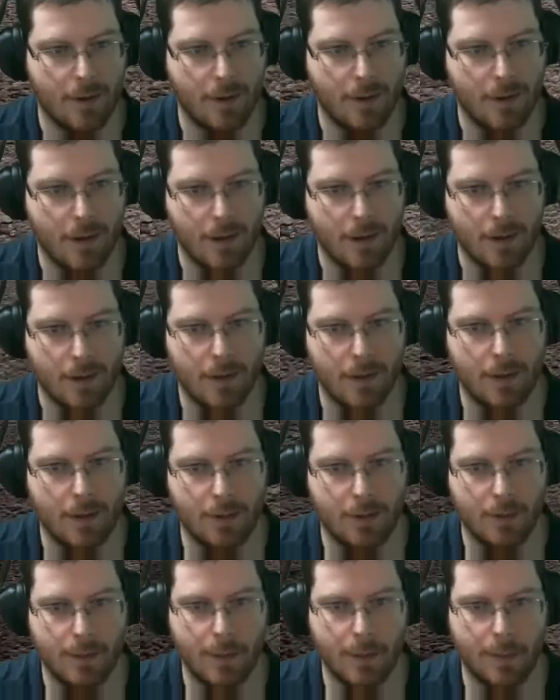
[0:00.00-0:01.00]
really, the
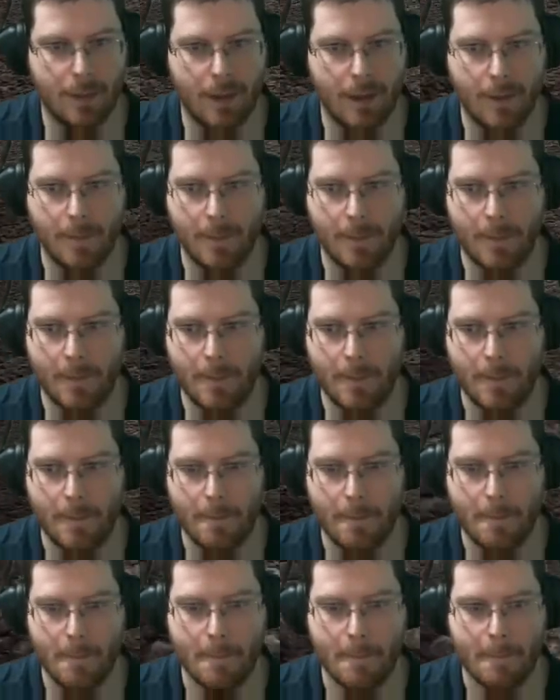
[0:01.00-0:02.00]
game becomes a
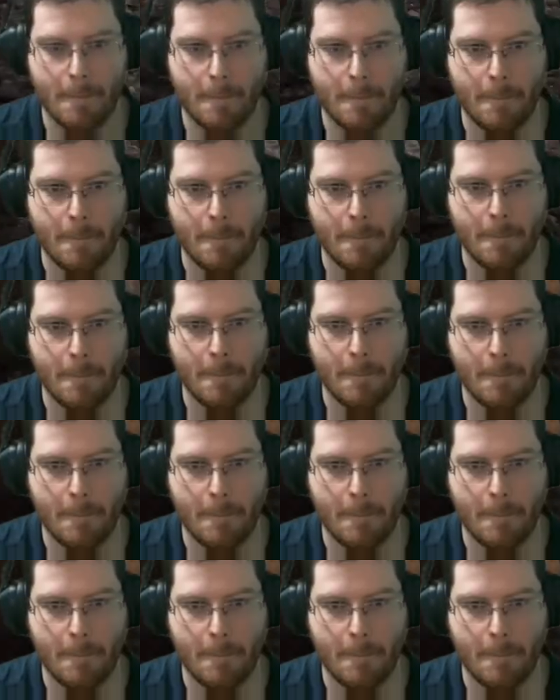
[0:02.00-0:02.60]
little bit